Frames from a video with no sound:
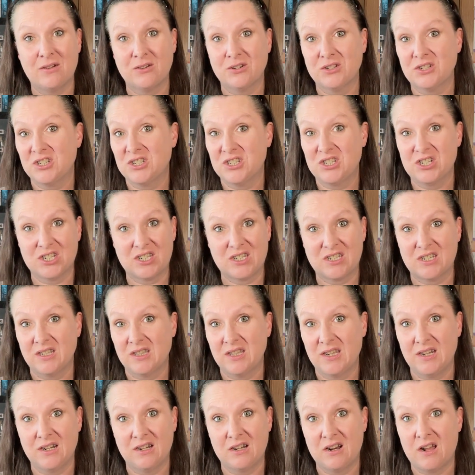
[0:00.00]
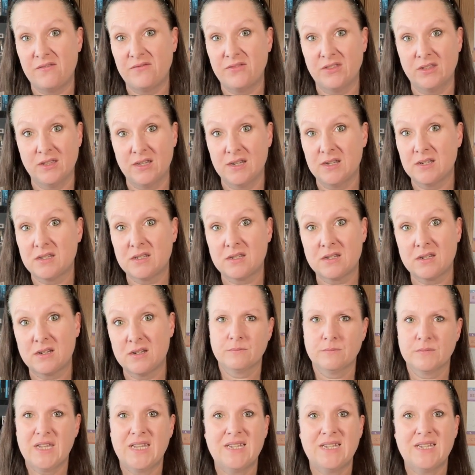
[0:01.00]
or to just delete it off the list.